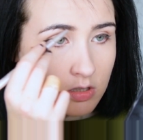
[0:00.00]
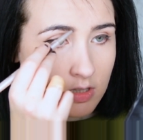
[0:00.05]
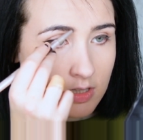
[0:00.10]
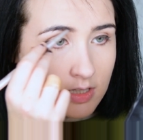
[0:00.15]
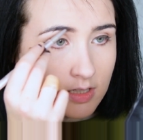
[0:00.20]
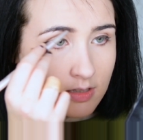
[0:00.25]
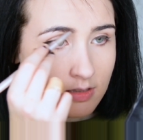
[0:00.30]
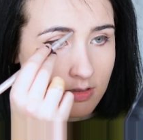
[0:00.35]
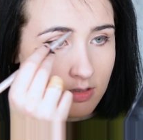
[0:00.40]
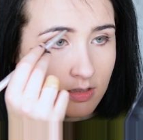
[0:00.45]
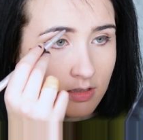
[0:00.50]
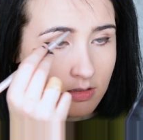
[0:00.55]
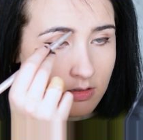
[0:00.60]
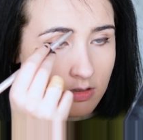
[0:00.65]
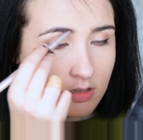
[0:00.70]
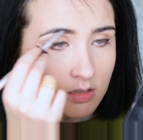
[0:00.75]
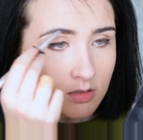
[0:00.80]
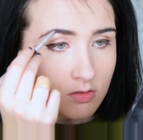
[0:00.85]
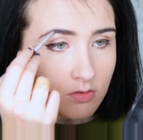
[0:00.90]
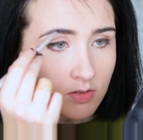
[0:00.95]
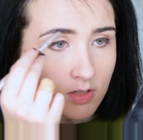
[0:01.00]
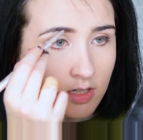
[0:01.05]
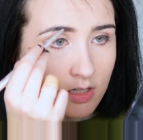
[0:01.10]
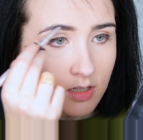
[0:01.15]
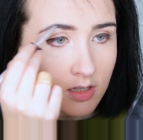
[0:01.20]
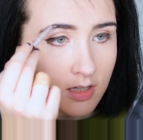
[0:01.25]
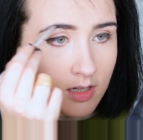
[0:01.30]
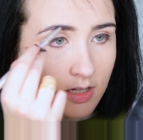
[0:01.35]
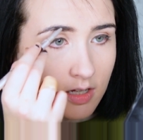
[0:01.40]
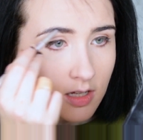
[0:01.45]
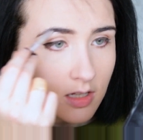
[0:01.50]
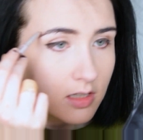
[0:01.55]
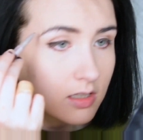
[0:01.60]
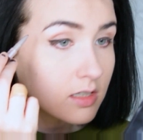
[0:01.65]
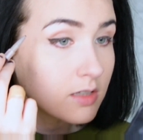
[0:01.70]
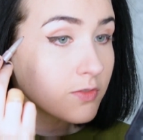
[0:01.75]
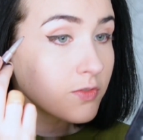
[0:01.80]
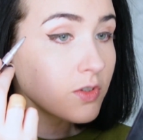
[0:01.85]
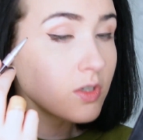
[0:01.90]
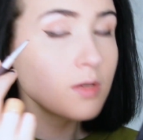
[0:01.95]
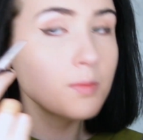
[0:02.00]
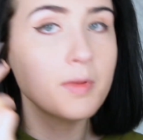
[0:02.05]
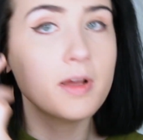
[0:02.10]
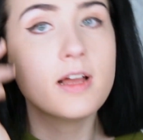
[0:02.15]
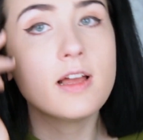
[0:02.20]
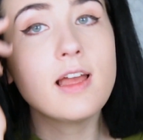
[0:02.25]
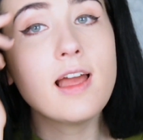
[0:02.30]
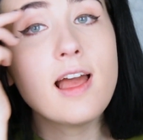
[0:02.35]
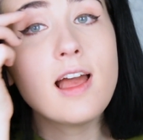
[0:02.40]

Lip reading: This is the wrong color for my